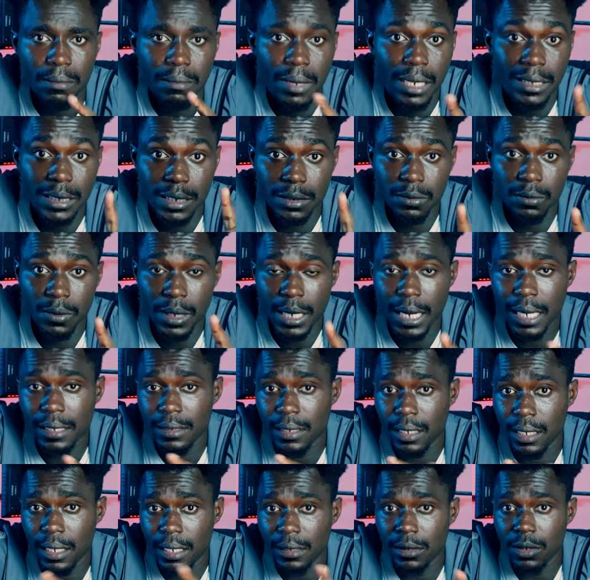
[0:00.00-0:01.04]
I just realized
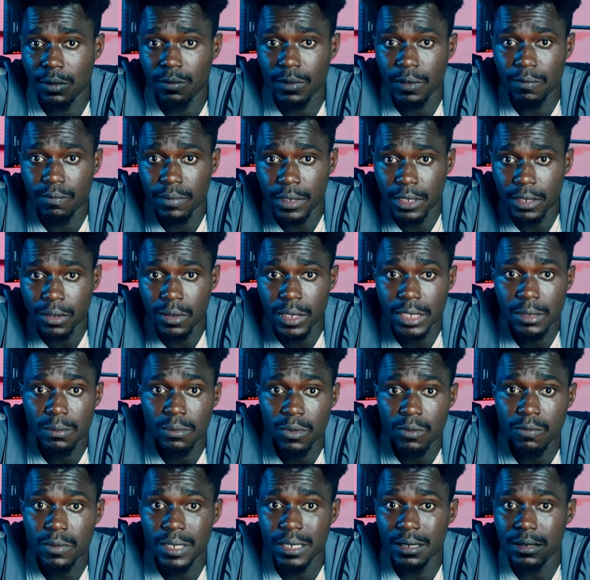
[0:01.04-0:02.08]
the length of the video is
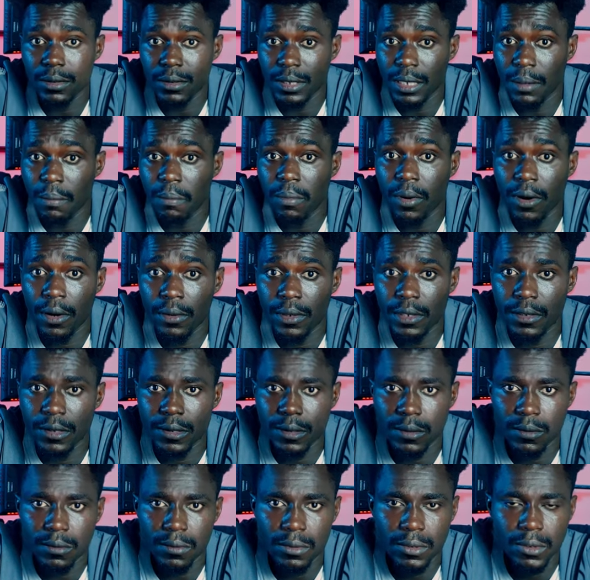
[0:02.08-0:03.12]
moving into the boring
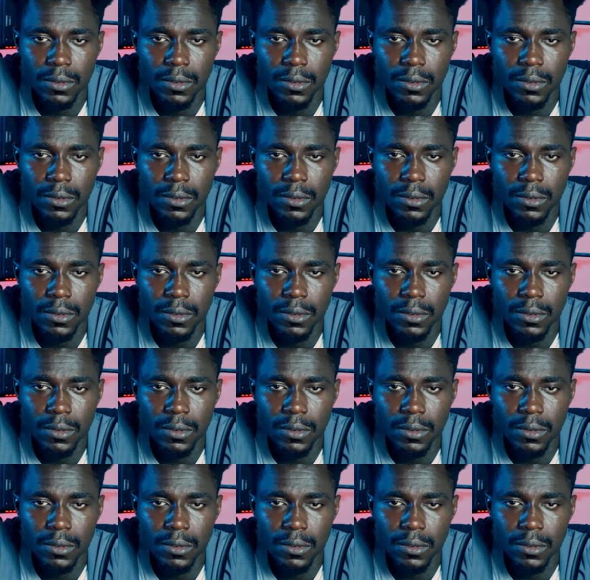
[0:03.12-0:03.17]
zone,